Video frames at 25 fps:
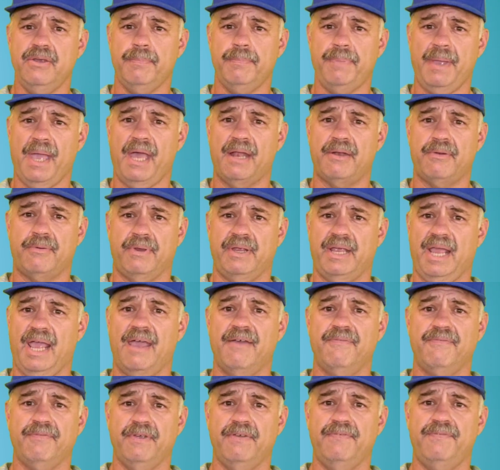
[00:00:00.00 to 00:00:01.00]
your battery
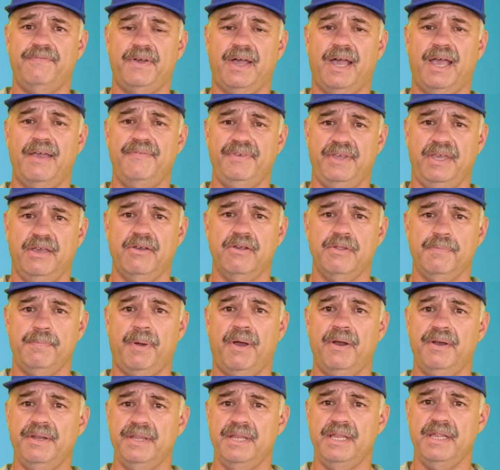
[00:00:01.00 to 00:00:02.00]
every 5 years
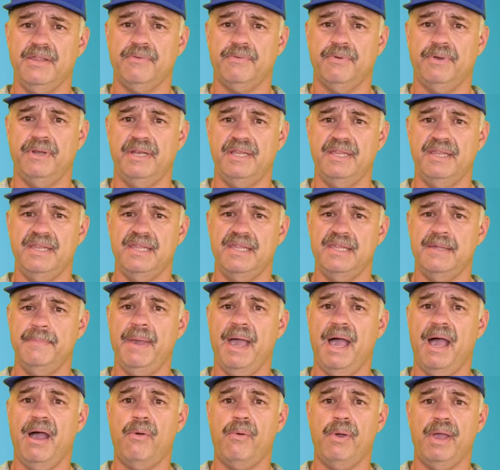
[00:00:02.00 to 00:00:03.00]
part of this criticism,
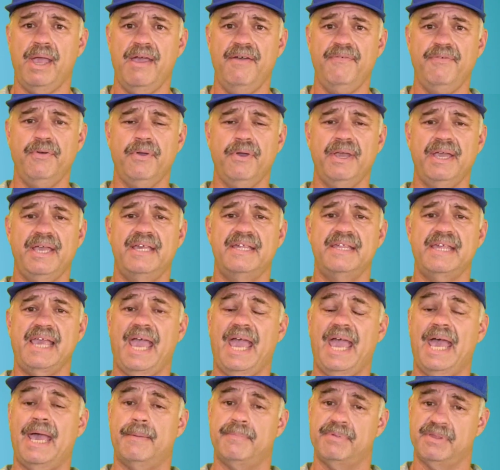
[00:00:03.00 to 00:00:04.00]
however, is
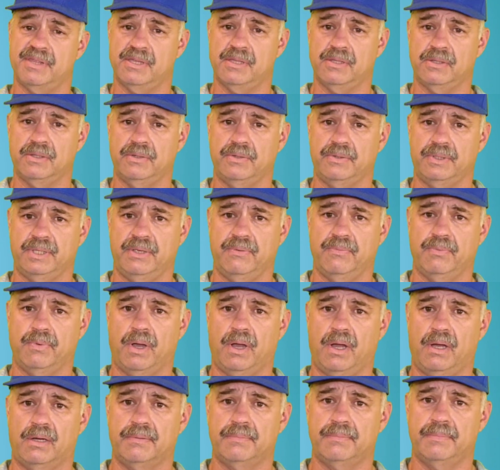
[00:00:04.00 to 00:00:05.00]
absolutely
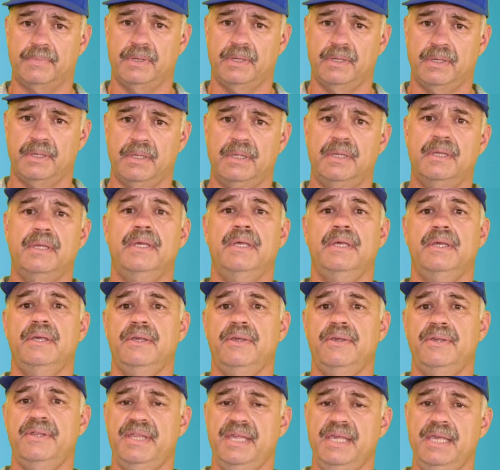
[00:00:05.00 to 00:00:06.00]
wrong.
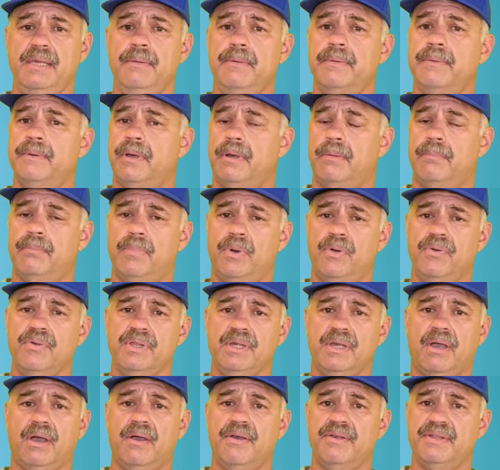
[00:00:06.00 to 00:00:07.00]
You see,
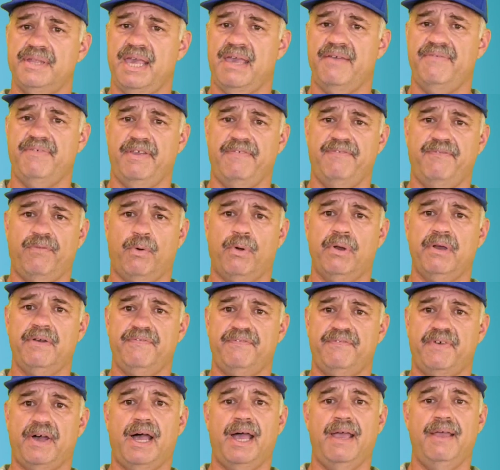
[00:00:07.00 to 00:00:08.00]
most cars have a 4 to
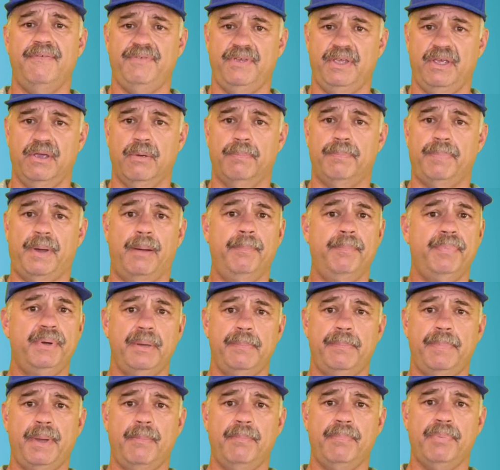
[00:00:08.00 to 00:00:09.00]
5 year
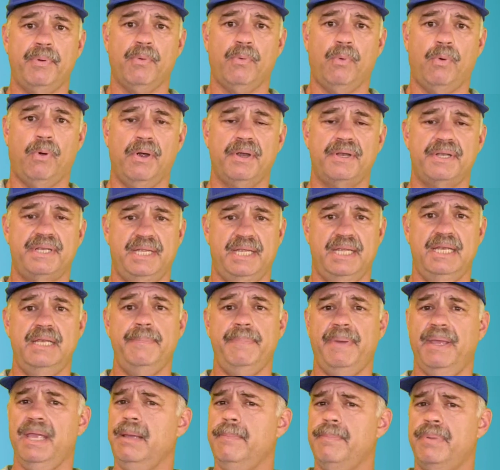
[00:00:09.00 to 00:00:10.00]
bumper-to-bumper warranty
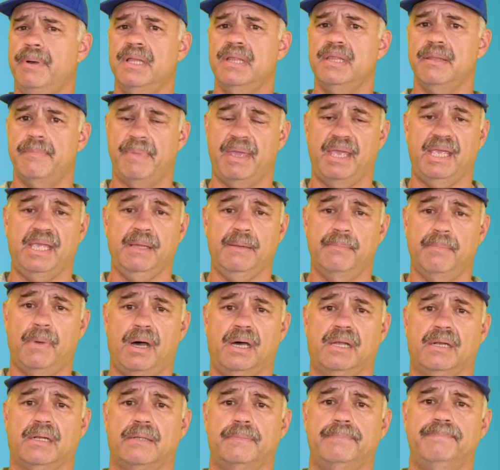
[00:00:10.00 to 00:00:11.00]
depending upon the make and
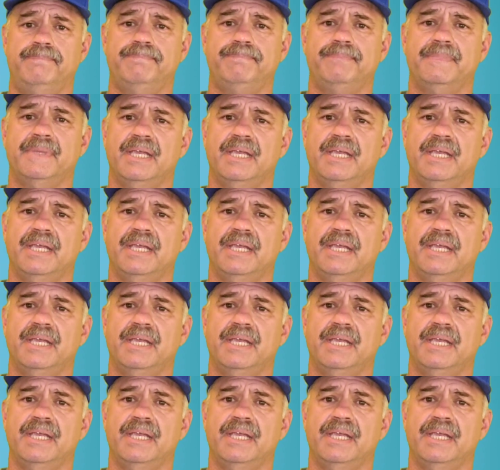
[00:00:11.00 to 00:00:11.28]
model.